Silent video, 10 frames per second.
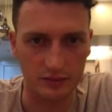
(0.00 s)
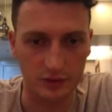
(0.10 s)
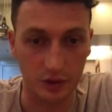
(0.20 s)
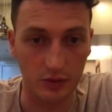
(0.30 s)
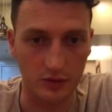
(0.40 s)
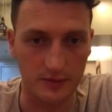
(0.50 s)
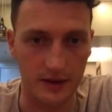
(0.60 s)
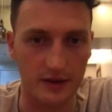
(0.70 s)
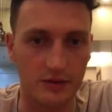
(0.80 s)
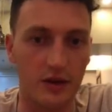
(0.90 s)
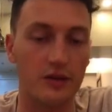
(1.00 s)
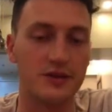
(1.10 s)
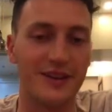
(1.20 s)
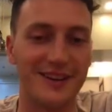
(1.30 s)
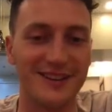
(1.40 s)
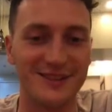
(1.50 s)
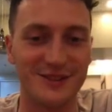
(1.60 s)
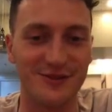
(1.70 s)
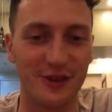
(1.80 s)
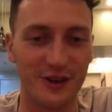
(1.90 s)
total spend. Oh, sorry,
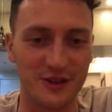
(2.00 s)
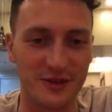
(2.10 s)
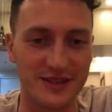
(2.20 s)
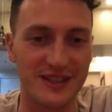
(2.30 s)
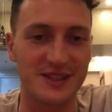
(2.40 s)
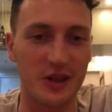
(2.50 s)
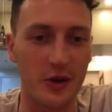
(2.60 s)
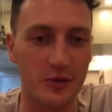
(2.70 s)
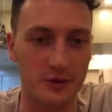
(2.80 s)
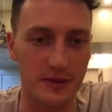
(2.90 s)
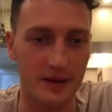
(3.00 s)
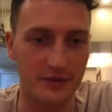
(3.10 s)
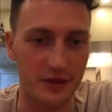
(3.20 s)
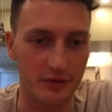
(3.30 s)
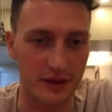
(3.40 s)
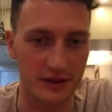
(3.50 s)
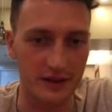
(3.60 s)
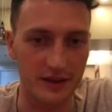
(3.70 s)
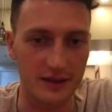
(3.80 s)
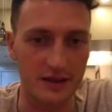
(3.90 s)
$4.26 total spend for 3
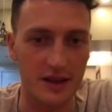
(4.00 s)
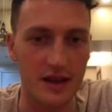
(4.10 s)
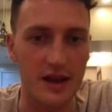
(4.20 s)
clicks.